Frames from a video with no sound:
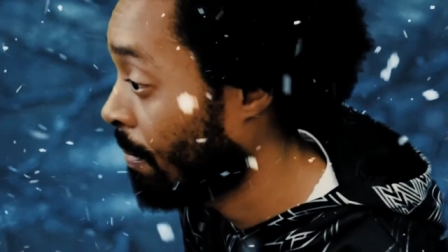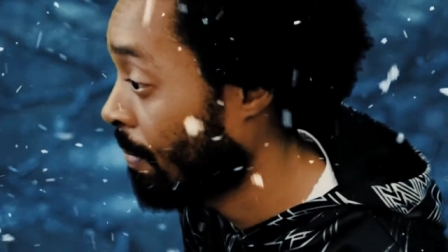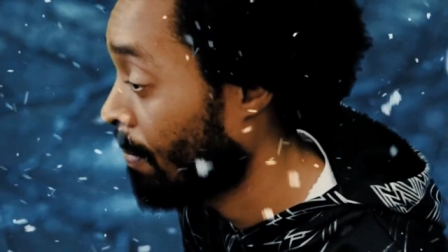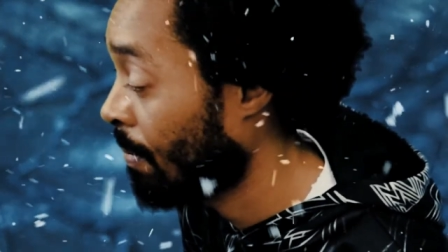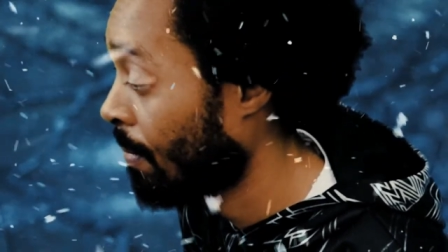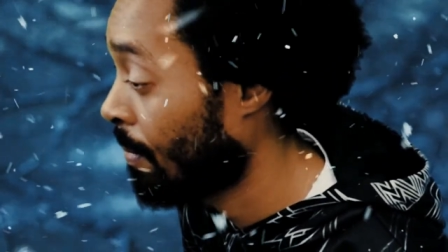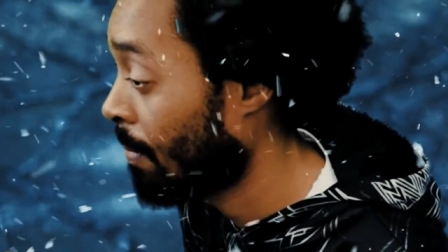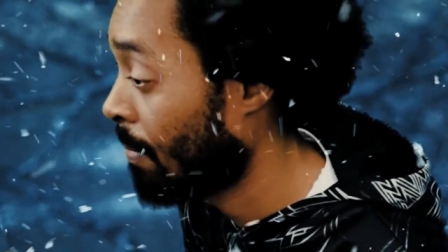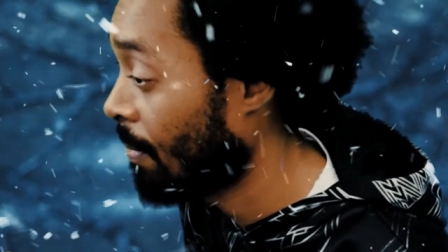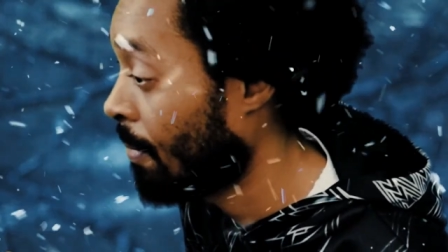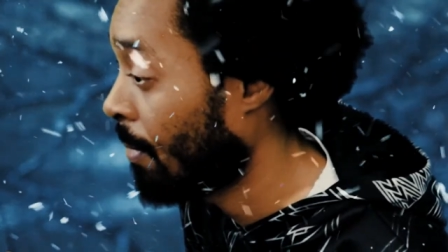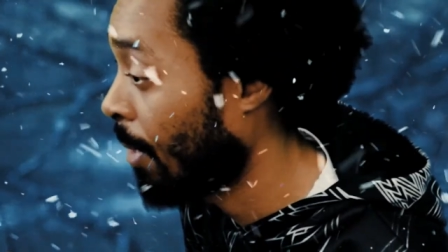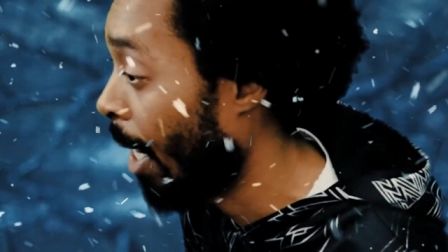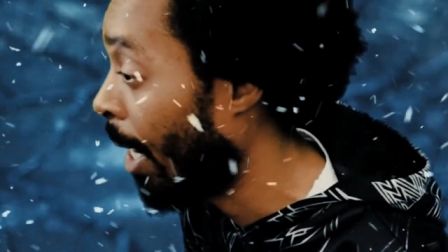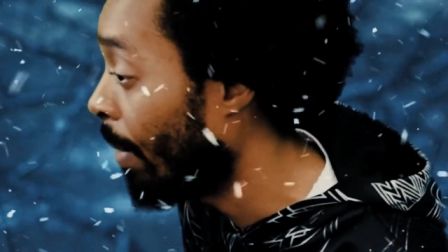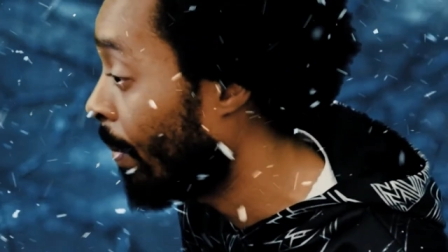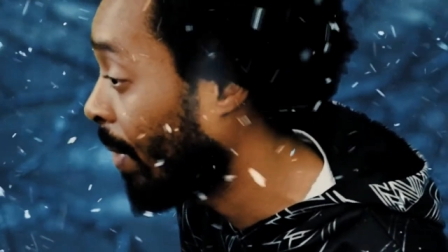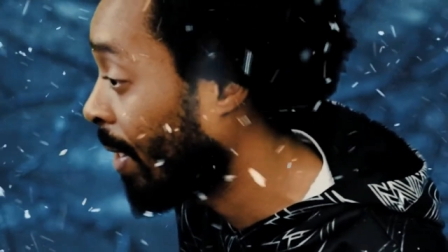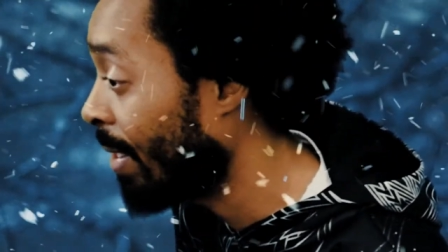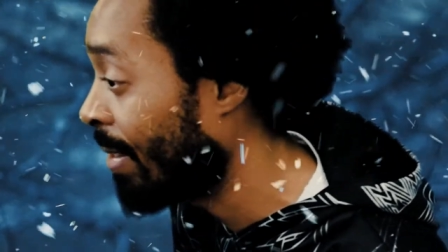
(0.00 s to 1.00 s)

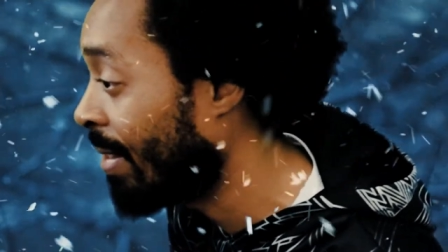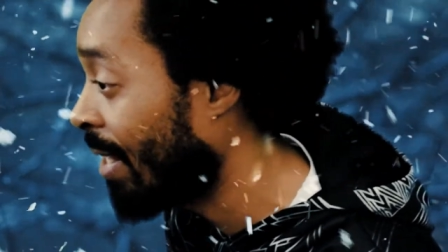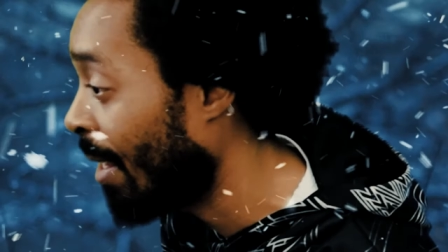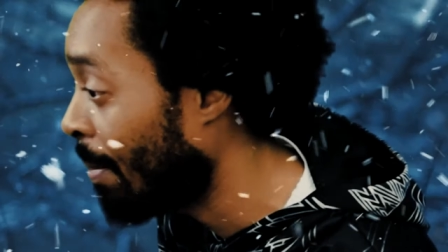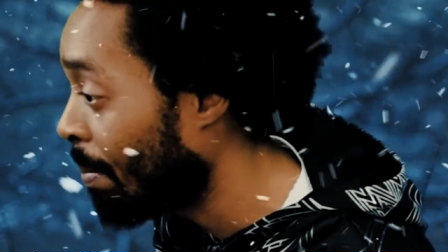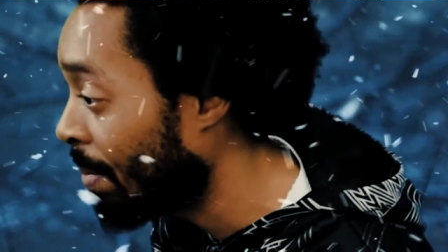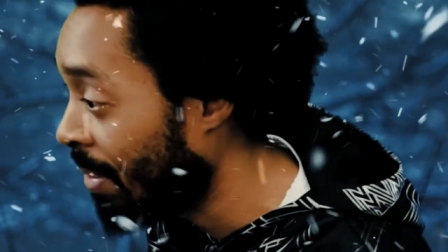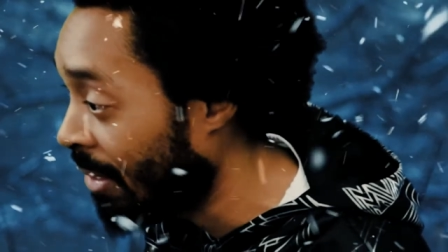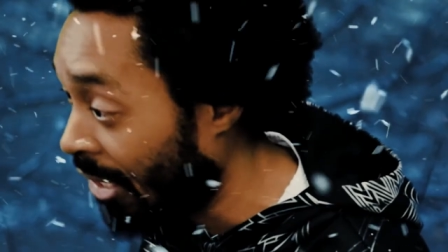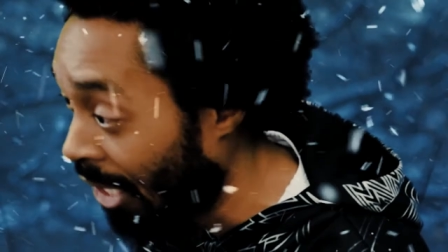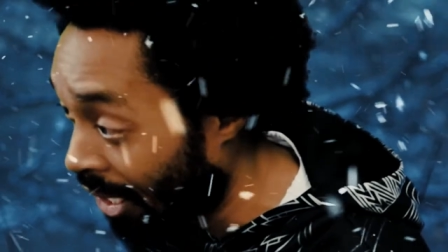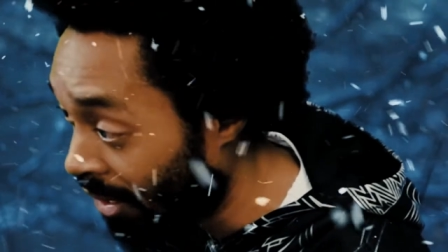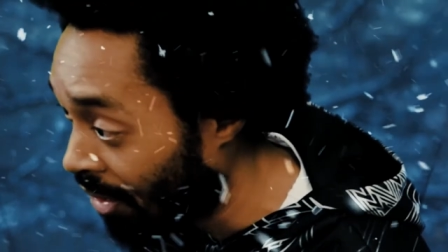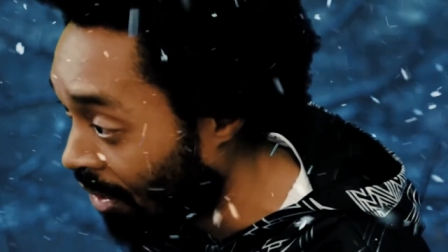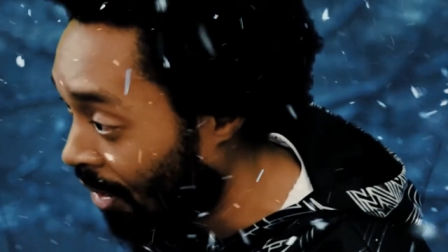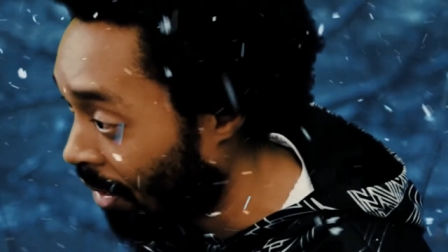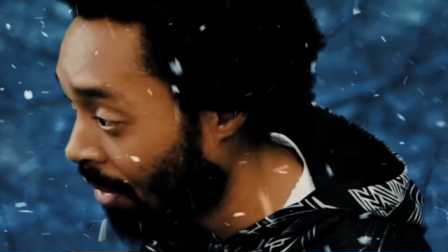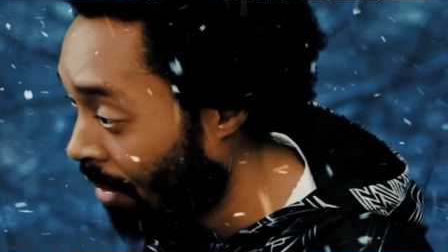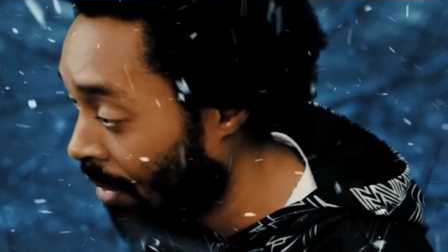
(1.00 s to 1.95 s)
Right? We can say possession.